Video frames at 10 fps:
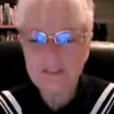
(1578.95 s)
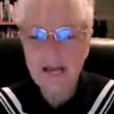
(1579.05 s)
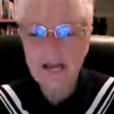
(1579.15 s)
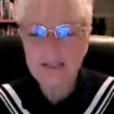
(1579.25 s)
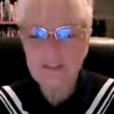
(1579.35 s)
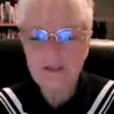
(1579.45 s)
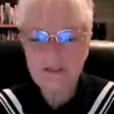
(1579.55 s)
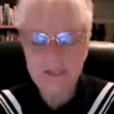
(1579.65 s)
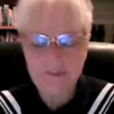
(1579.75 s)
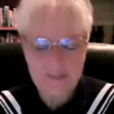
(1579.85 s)

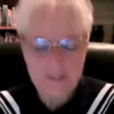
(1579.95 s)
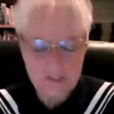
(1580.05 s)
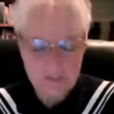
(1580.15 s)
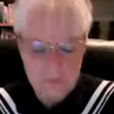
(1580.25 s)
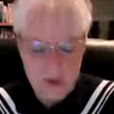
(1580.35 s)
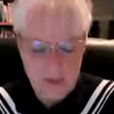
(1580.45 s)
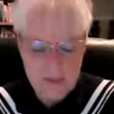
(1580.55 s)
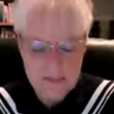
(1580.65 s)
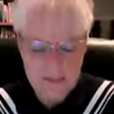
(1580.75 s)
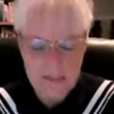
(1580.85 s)
diagnose even the
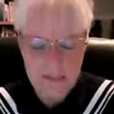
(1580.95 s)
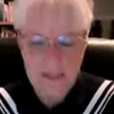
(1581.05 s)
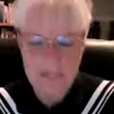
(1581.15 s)
smallest